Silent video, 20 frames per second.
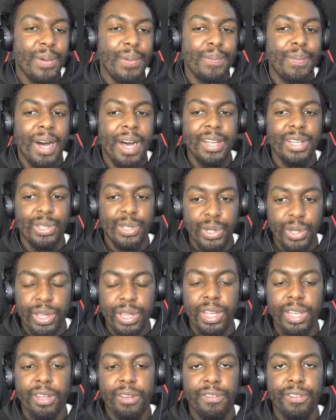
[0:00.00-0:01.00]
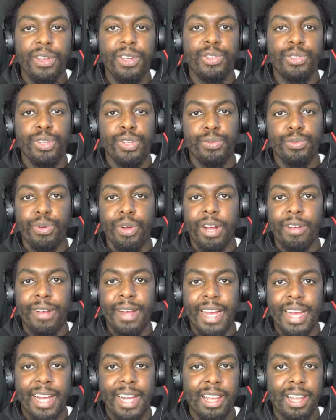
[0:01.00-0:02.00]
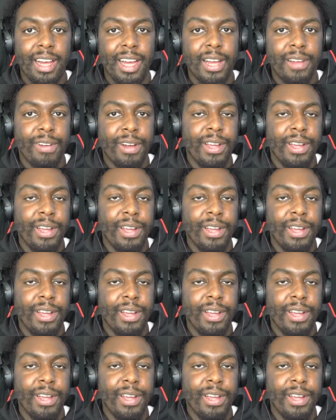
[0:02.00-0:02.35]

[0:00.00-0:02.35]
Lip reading: But I do think the future is bright for Ankalaev.